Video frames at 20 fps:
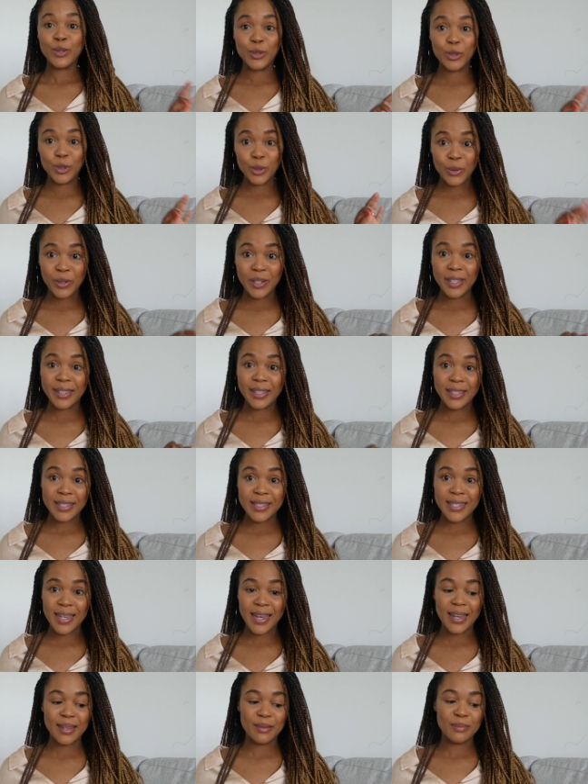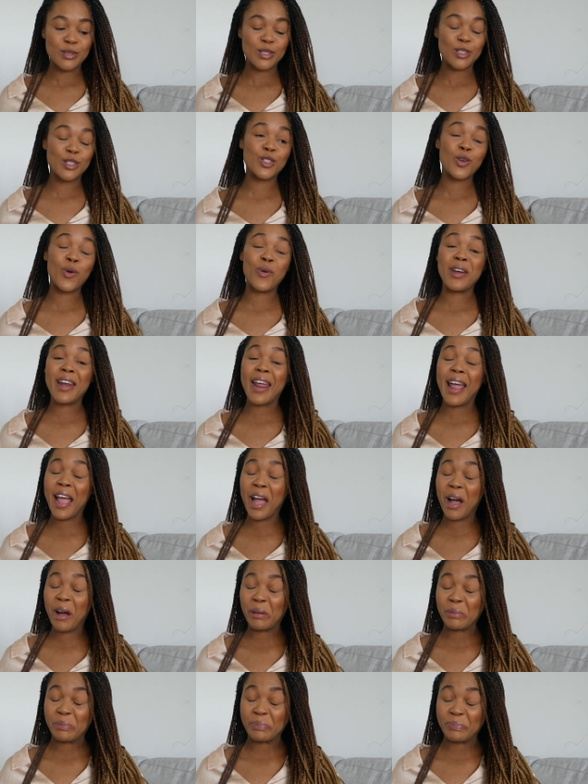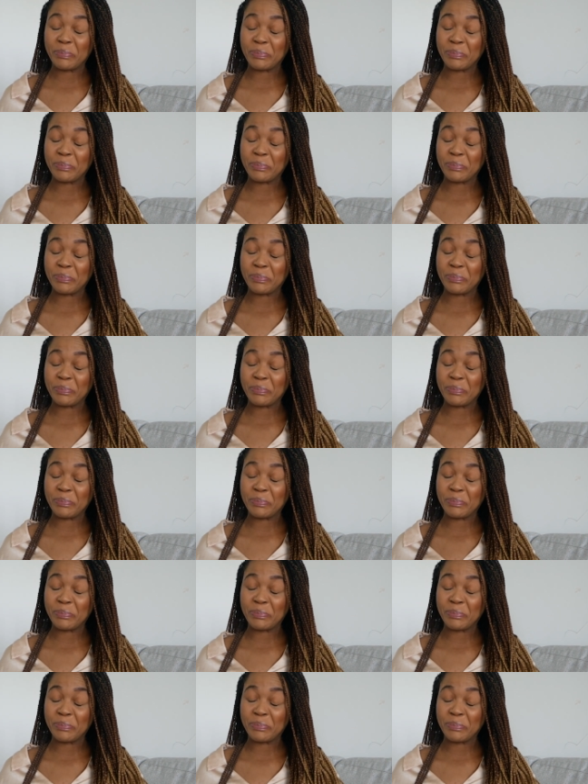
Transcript: during these times. So now,